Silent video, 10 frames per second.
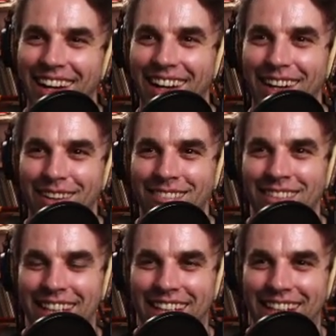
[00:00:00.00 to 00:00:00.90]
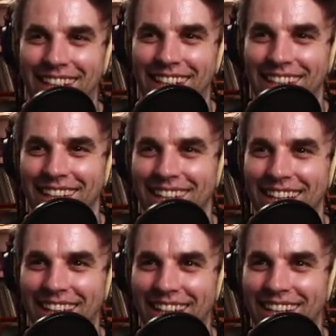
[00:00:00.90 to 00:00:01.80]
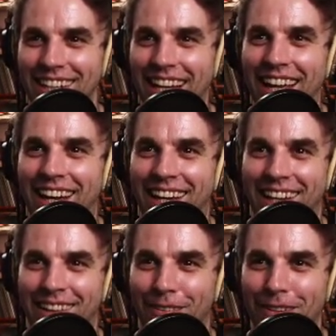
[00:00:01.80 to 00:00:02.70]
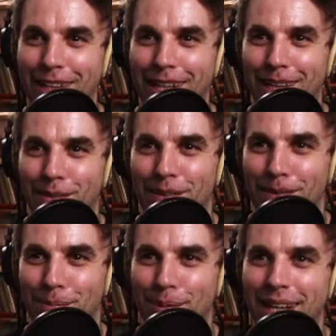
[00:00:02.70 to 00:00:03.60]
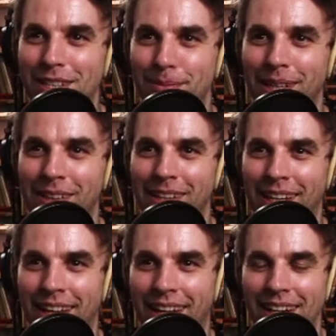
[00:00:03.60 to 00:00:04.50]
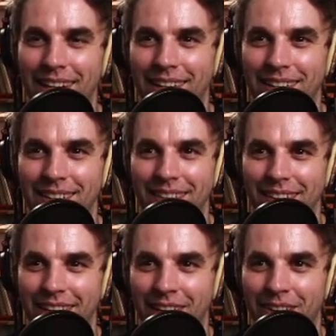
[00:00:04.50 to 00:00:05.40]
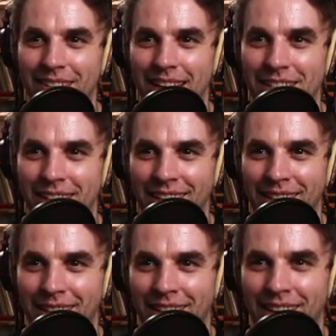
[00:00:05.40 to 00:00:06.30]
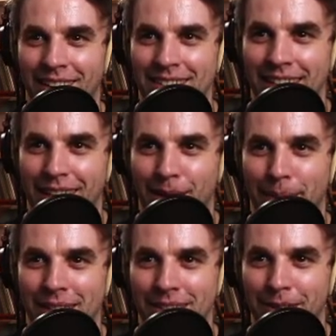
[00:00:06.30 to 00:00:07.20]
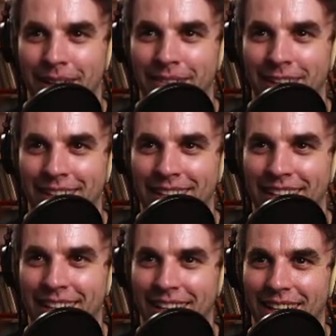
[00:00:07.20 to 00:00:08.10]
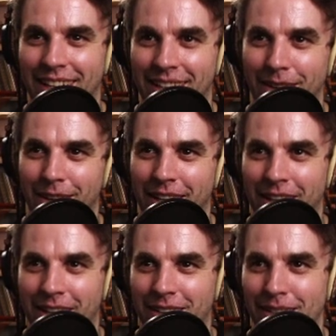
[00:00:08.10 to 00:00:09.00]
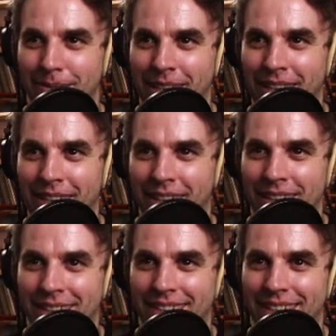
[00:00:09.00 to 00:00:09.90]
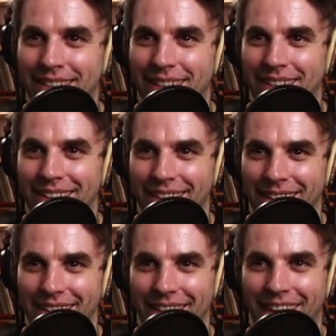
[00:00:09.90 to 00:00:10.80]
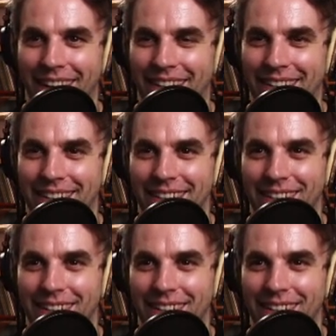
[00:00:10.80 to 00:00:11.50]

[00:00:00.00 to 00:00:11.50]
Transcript: um, yeah, really, black should be looking at, attaching and taking a base or whatever. Here, something like this. That's